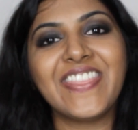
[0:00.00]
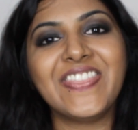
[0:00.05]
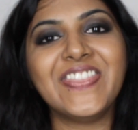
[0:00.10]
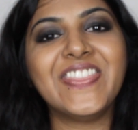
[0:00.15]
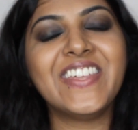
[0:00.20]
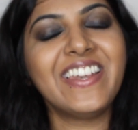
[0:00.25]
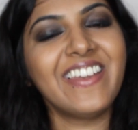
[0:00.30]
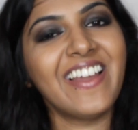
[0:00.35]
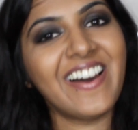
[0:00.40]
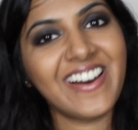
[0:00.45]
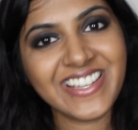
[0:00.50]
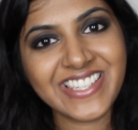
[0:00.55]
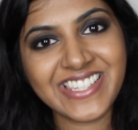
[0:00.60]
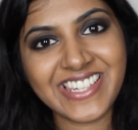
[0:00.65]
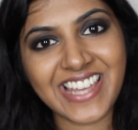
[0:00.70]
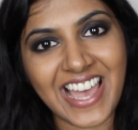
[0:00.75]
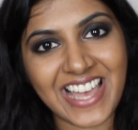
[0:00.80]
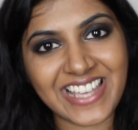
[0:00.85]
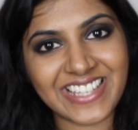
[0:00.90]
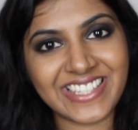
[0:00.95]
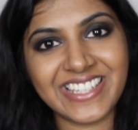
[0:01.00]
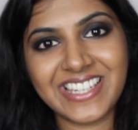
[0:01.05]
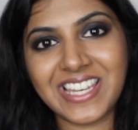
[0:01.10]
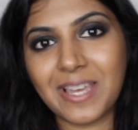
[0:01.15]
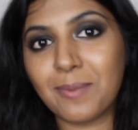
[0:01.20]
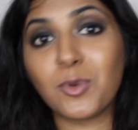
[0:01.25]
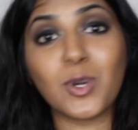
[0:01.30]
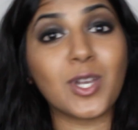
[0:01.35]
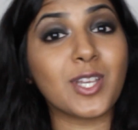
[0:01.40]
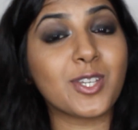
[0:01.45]
The last acid
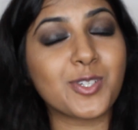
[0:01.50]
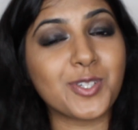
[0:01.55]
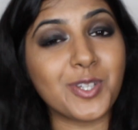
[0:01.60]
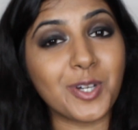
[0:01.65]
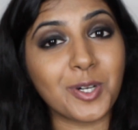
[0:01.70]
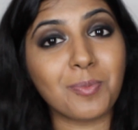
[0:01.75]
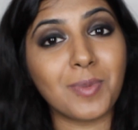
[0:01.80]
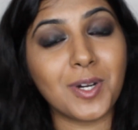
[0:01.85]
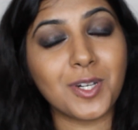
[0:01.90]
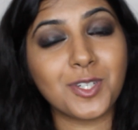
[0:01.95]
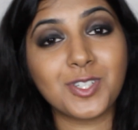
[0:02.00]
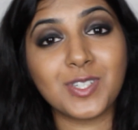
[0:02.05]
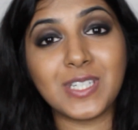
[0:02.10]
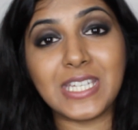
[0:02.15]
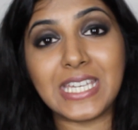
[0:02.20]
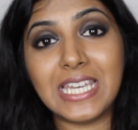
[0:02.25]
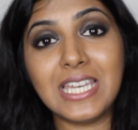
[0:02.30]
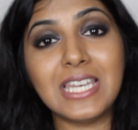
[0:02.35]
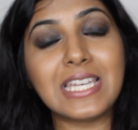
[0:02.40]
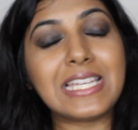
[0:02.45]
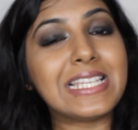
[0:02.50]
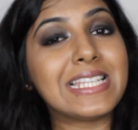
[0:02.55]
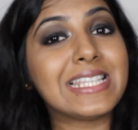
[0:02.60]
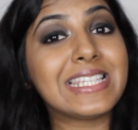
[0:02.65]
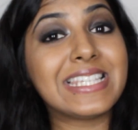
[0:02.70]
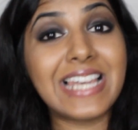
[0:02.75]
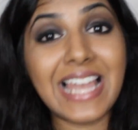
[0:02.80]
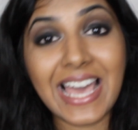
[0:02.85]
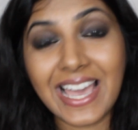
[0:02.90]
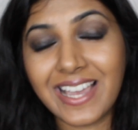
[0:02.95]
I'm going to talk about today
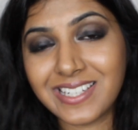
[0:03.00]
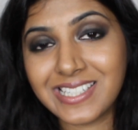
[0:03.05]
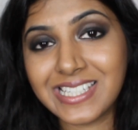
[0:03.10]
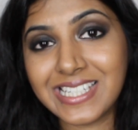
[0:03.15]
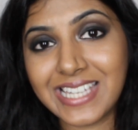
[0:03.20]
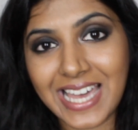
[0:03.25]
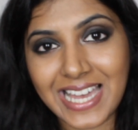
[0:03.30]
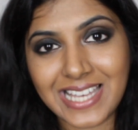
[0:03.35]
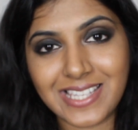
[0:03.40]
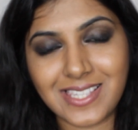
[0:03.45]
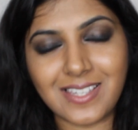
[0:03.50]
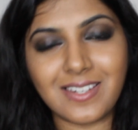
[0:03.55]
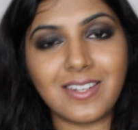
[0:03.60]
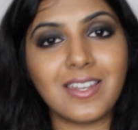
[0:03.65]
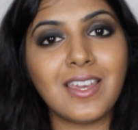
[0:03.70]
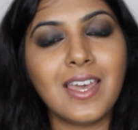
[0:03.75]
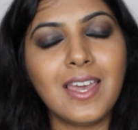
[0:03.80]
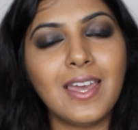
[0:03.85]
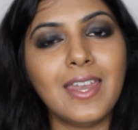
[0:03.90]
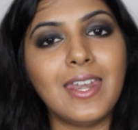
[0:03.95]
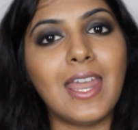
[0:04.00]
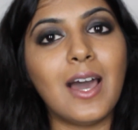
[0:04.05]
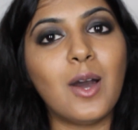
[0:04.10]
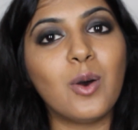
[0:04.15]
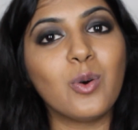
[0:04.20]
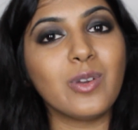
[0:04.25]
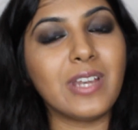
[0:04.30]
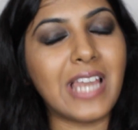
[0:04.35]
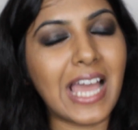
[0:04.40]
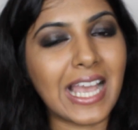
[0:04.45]
is lactic acid.
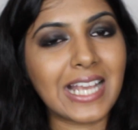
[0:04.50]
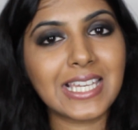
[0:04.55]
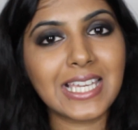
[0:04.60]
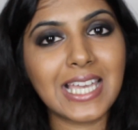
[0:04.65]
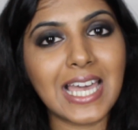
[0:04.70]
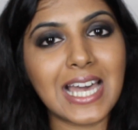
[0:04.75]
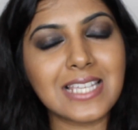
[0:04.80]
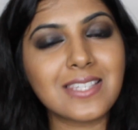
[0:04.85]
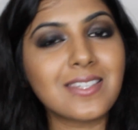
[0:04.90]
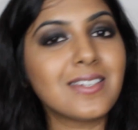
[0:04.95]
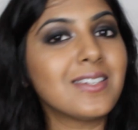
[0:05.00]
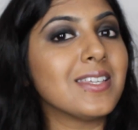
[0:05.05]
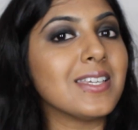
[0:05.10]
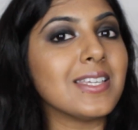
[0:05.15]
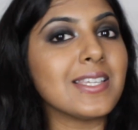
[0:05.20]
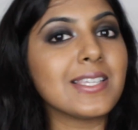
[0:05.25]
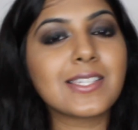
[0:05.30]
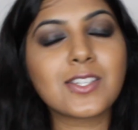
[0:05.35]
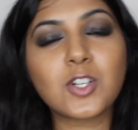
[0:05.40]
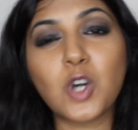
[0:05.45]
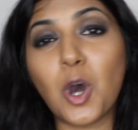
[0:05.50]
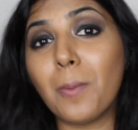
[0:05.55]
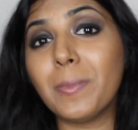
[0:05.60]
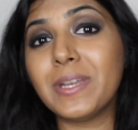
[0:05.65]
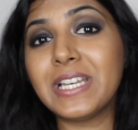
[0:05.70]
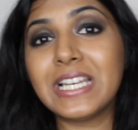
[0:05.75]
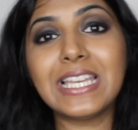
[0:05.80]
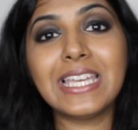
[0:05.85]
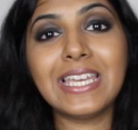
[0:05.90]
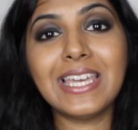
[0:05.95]
Now, lactic acid is
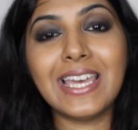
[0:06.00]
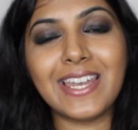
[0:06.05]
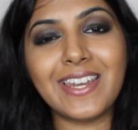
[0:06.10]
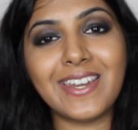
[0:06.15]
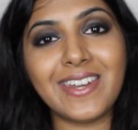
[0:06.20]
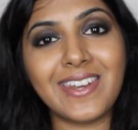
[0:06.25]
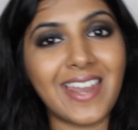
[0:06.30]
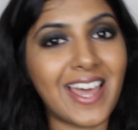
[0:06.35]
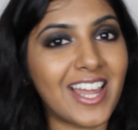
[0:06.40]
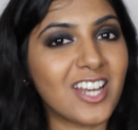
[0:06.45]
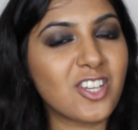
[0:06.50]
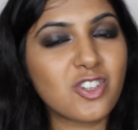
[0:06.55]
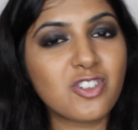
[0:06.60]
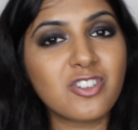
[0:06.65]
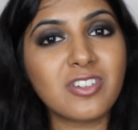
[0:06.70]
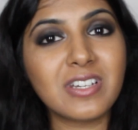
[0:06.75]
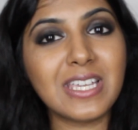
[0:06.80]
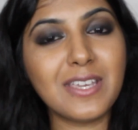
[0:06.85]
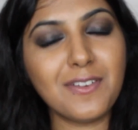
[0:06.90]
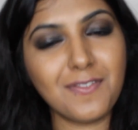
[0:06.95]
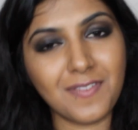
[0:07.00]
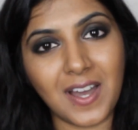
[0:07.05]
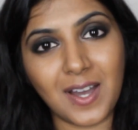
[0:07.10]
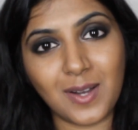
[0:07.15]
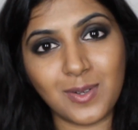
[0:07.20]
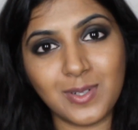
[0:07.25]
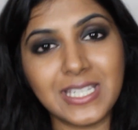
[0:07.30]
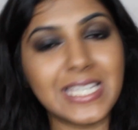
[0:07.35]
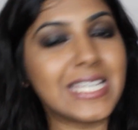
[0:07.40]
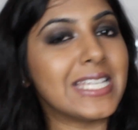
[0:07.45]
commonly and naturally
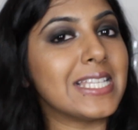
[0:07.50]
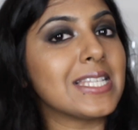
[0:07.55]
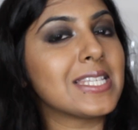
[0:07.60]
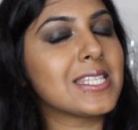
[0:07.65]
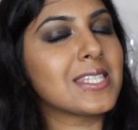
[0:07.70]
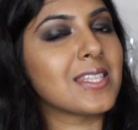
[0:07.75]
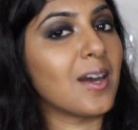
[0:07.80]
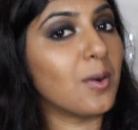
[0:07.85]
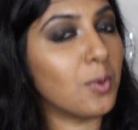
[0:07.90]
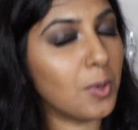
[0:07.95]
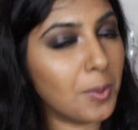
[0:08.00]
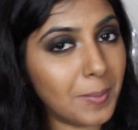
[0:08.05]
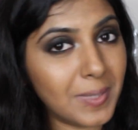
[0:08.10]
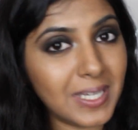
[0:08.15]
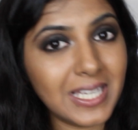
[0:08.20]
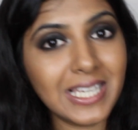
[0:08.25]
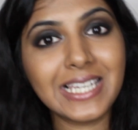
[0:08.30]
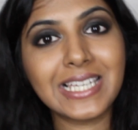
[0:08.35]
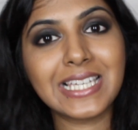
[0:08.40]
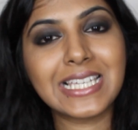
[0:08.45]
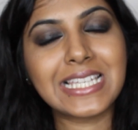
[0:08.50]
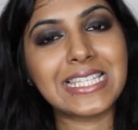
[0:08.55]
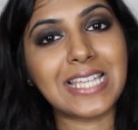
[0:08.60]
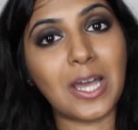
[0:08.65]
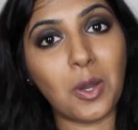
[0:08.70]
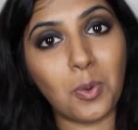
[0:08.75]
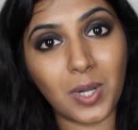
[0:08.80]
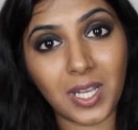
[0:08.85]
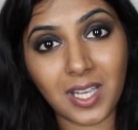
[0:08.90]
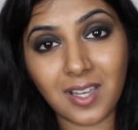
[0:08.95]
found in sour milk,
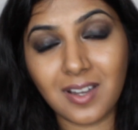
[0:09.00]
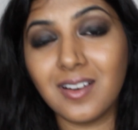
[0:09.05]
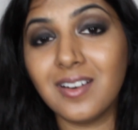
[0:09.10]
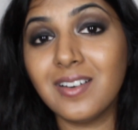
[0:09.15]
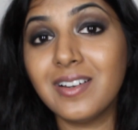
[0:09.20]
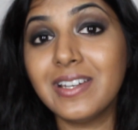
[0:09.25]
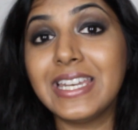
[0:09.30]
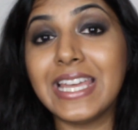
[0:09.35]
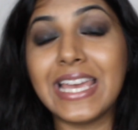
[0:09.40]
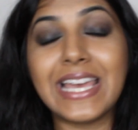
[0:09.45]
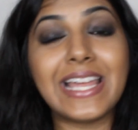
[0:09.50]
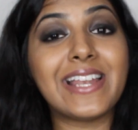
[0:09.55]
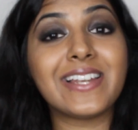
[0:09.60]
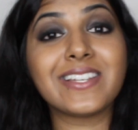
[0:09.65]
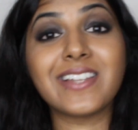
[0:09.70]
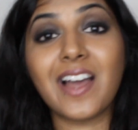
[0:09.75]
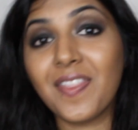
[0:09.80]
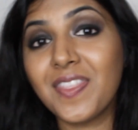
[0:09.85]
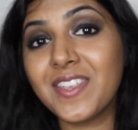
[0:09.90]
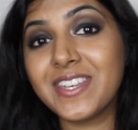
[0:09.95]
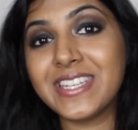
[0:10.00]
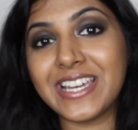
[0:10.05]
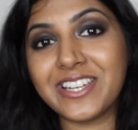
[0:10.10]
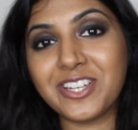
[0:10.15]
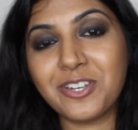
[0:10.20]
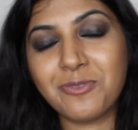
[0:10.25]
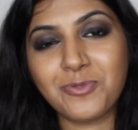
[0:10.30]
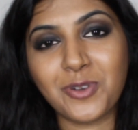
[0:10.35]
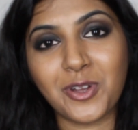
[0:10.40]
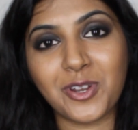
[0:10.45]
sour curd, and other
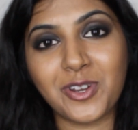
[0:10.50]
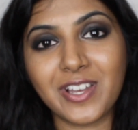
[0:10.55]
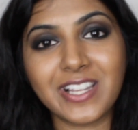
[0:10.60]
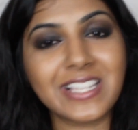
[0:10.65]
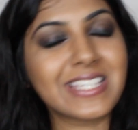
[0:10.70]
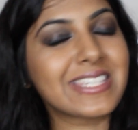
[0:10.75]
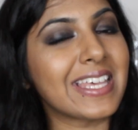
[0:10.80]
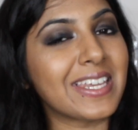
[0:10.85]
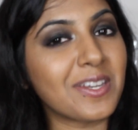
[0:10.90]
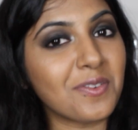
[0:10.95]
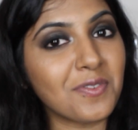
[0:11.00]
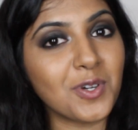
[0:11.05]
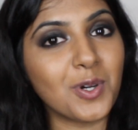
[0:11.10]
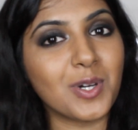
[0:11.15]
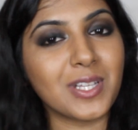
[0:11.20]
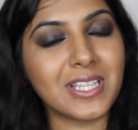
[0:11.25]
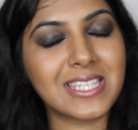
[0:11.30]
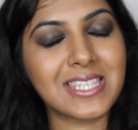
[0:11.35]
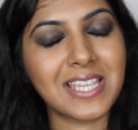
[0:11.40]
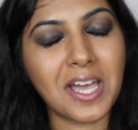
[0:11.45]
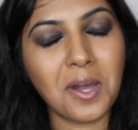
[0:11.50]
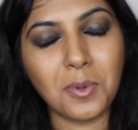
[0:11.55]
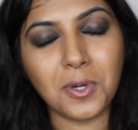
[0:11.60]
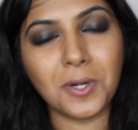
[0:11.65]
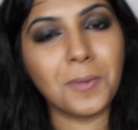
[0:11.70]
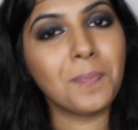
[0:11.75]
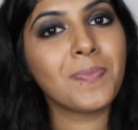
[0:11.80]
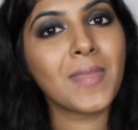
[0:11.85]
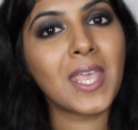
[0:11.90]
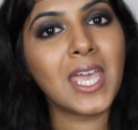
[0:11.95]
dairy products that have gone
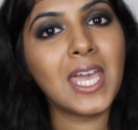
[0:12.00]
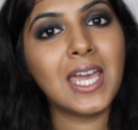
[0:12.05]
sour.